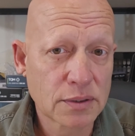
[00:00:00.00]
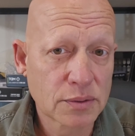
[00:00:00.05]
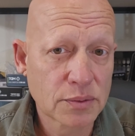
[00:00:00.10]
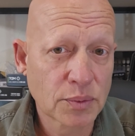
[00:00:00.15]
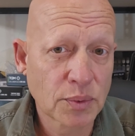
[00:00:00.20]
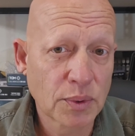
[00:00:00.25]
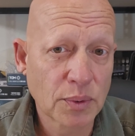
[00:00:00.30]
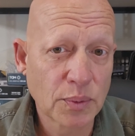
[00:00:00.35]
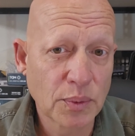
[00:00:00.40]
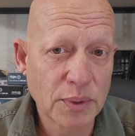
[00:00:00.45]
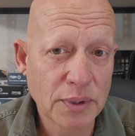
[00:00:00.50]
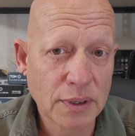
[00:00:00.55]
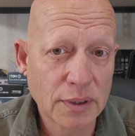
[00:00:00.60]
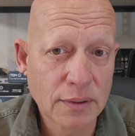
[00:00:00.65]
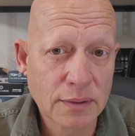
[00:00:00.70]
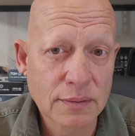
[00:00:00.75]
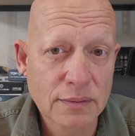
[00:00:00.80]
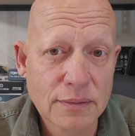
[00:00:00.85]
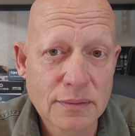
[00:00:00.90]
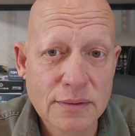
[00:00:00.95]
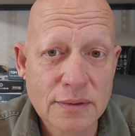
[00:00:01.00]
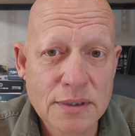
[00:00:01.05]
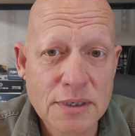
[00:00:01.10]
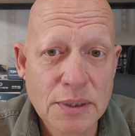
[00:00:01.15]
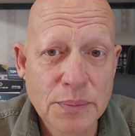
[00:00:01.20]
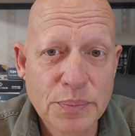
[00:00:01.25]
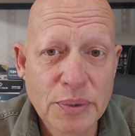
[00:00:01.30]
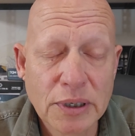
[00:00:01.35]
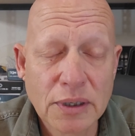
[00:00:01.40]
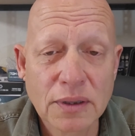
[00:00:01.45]
what we
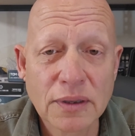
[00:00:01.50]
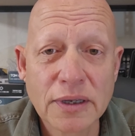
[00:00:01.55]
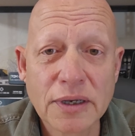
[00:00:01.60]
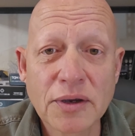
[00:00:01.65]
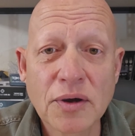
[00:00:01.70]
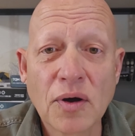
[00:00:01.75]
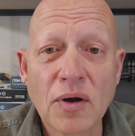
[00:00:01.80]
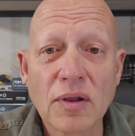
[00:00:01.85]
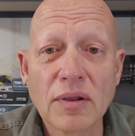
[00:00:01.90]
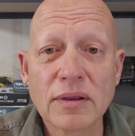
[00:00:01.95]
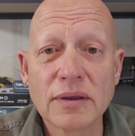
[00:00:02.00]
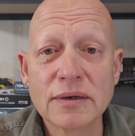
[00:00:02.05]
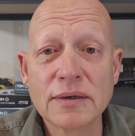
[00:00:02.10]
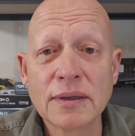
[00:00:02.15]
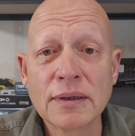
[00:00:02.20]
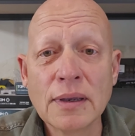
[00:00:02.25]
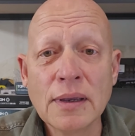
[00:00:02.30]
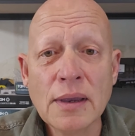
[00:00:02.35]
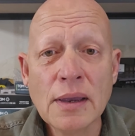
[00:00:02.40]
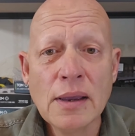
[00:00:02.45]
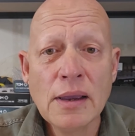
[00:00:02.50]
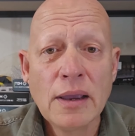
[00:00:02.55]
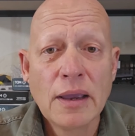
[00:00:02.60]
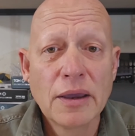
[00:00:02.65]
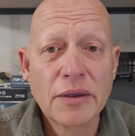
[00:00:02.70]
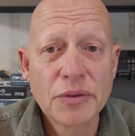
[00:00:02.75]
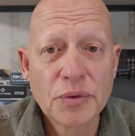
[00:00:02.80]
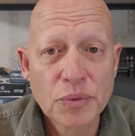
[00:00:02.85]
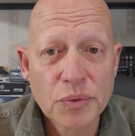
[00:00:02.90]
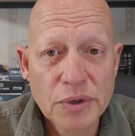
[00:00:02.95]
typically call it.
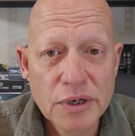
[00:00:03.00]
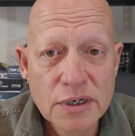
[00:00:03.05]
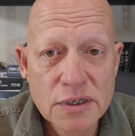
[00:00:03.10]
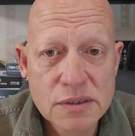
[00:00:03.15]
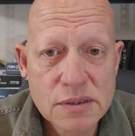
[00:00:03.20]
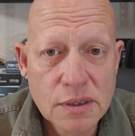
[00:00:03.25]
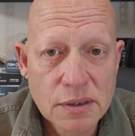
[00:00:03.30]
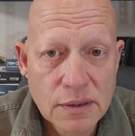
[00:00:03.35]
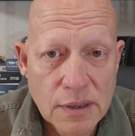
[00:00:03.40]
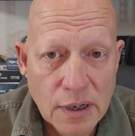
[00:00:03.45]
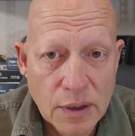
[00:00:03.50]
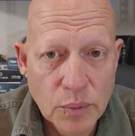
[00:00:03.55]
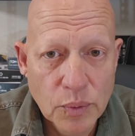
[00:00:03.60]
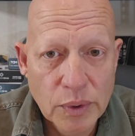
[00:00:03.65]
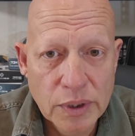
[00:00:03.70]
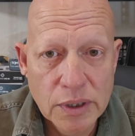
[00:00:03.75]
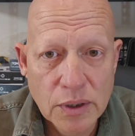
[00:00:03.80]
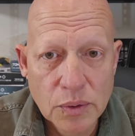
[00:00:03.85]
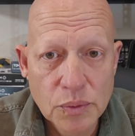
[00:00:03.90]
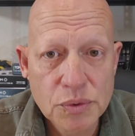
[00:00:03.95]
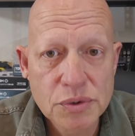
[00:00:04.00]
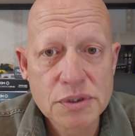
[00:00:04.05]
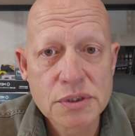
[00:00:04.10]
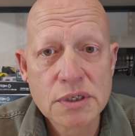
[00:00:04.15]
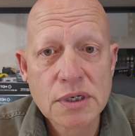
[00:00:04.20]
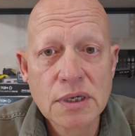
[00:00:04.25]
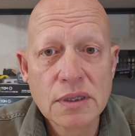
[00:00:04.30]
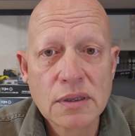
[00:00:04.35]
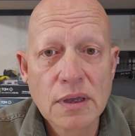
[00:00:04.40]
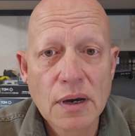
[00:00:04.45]
And the reason that we don't
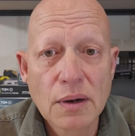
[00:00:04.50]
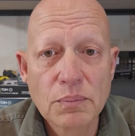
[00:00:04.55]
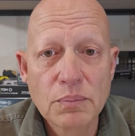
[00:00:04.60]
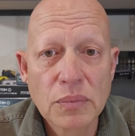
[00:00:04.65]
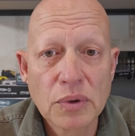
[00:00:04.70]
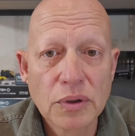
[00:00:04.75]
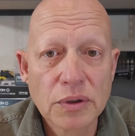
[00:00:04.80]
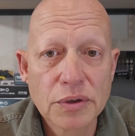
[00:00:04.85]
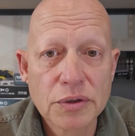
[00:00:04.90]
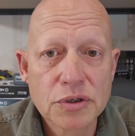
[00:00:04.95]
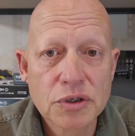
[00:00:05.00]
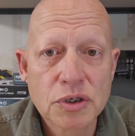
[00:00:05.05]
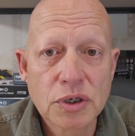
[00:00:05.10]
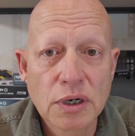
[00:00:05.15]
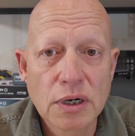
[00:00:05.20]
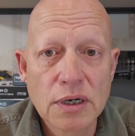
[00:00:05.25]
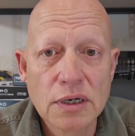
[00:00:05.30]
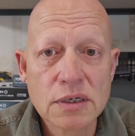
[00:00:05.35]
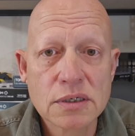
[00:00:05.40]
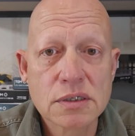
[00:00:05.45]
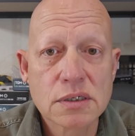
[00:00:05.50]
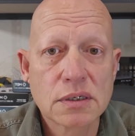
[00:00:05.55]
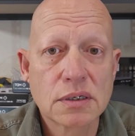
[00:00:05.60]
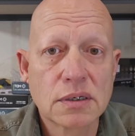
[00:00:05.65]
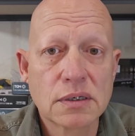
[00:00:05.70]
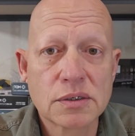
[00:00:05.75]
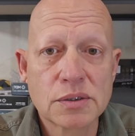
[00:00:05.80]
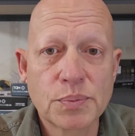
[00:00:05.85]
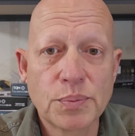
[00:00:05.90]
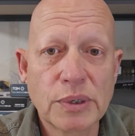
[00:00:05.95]
see that bullet trace
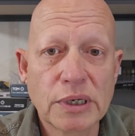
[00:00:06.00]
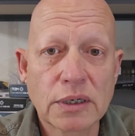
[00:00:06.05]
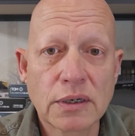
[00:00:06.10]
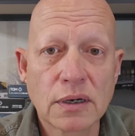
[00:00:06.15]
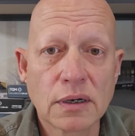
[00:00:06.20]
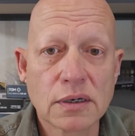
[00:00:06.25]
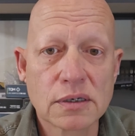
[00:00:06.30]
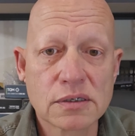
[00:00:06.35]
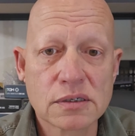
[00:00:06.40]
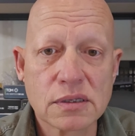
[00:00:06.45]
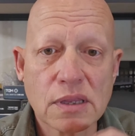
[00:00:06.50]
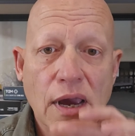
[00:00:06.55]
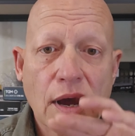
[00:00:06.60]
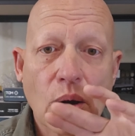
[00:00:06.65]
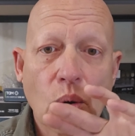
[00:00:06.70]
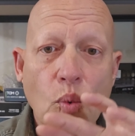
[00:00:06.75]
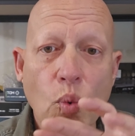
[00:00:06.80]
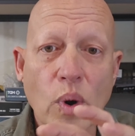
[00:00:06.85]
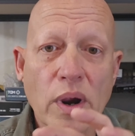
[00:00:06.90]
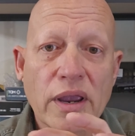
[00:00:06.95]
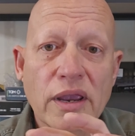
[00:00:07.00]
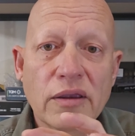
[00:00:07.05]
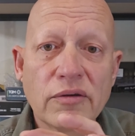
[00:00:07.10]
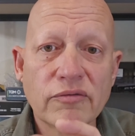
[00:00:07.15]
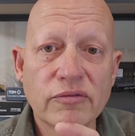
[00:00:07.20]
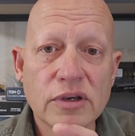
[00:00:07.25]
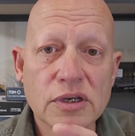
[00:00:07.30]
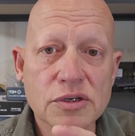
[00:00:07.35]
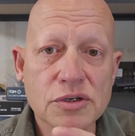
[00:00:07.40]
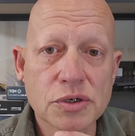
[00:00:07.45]
is because that
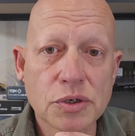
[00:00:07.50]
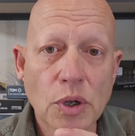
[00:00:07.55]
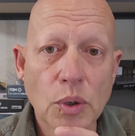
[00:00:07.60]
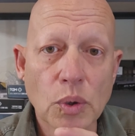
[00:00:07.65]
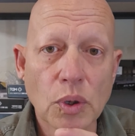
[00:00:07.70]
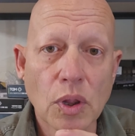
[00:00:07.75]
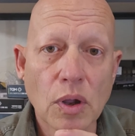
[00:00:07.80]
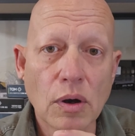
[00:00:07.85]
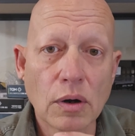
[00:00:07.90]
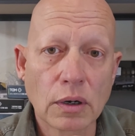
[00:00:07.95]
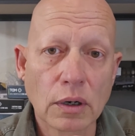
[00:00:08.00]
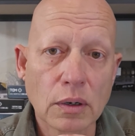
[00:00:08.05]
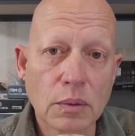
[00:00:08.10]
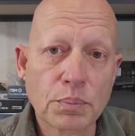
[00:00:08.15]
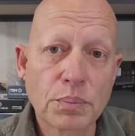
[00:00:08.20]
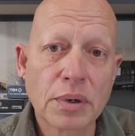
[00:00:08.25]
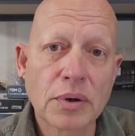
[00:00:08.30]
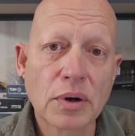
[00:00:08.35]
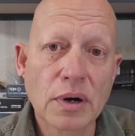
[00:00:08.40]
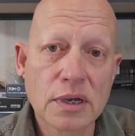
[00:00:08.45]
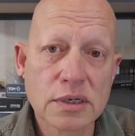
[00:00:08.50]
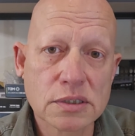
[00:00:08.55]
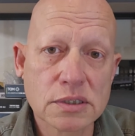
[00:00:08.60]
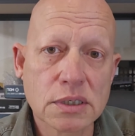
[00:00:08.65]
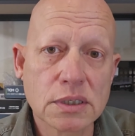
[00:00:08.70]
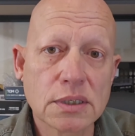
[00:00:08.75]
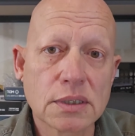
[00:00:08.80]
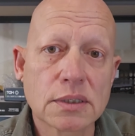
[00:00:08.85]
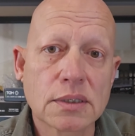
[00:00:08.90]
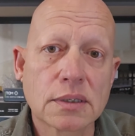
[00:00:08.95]
wave is no longer
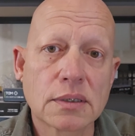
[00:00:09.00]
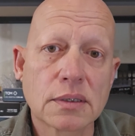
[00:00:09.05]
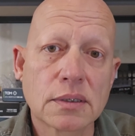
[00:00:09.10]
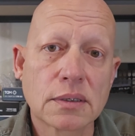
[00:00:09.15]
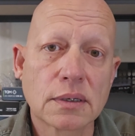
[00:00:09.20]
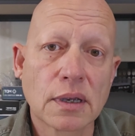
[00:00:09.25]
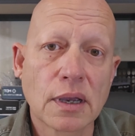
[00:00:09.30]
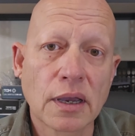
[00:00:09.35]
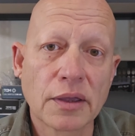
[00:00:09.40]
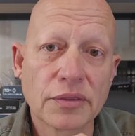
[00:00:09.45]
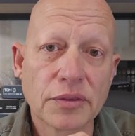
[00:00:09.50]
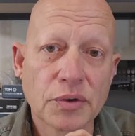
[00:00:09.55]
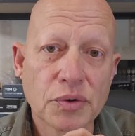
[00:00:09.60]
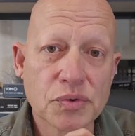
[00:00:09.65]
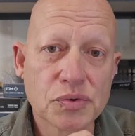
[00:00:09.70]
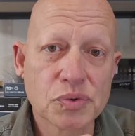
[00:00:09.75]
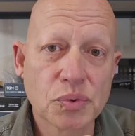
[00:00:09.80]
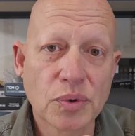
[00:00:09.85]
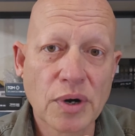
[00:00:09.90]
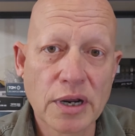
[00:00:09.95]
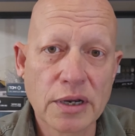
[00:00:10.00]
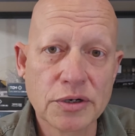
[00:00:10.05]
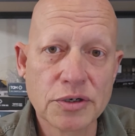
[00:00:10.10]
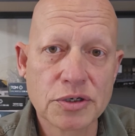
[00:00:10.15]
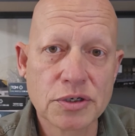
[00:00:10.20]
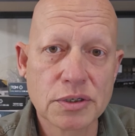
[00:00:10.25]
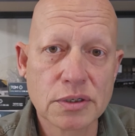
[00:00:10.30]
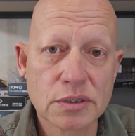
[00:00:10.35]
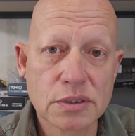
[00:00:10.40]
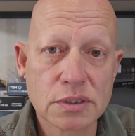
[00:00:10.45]
present at those
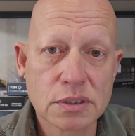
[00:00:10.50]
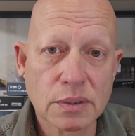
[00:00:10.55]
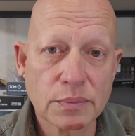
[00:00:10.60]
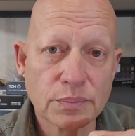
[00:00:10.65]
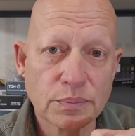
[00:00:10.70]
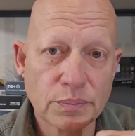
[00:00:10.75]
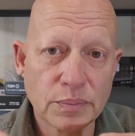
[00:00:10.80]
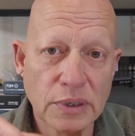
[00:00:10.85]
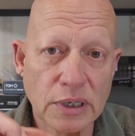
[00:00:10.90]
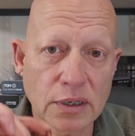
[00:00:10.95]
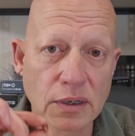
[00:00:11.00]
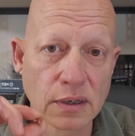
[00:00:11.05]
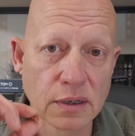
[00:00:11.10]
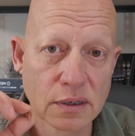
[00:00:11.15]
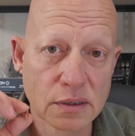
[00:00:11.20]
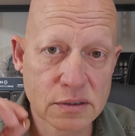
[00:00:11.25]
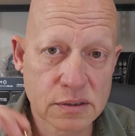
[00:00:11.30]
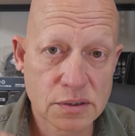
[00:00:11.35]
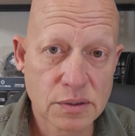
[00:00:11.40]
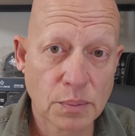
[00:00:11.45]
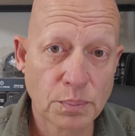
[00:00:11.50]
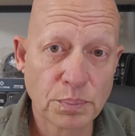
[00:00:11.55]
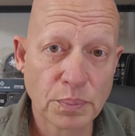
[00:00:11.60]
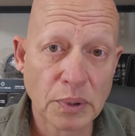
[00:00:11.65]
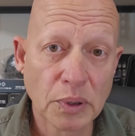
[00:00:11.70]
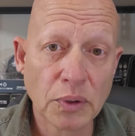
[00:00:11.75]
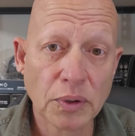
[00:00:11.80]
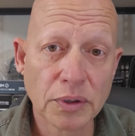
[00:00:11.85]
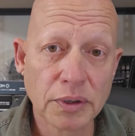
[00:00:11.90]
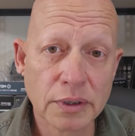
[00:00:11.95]
ranges, because the
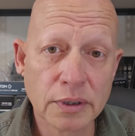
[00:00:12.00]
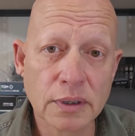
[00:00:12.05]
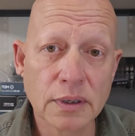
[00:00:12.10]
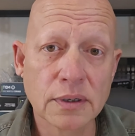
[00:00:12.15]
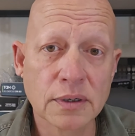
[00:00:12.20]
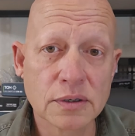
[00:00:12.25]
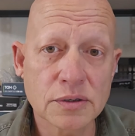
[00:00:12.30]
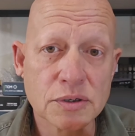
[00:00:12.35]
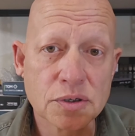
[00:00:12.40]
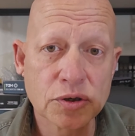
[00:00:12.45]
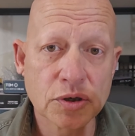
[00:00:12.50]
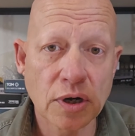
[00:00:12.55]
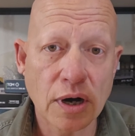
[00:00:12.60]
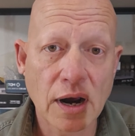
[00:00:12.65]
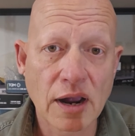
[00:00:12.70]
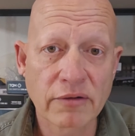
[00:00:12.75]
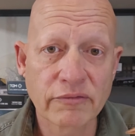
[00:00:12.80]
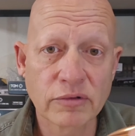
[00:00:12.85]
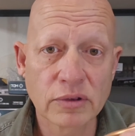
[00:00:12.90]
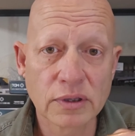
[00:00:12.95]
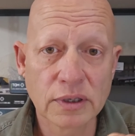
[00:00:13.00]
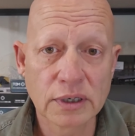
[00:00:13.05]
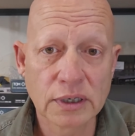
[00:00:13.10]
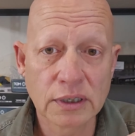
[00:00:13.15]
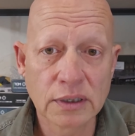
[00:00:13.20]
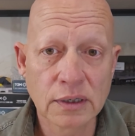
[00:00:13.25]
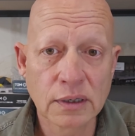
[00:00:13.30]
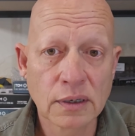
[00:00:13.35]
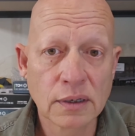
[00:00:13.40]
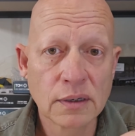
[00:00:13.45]
bullet is
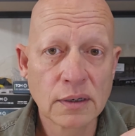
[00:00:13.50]
traveling